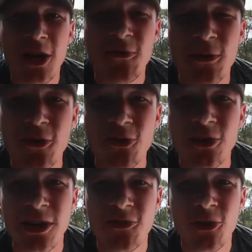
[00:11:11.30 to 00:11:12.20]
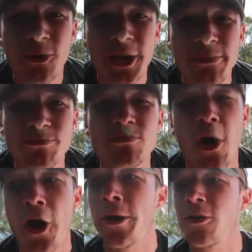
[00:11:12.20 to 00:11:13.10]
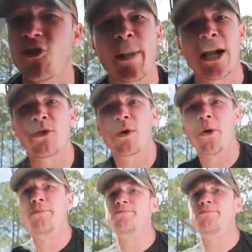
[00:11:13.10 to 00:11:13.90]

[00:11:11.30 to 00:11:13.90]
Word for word: you guys finish your lunch already? All right, let's go back on the road.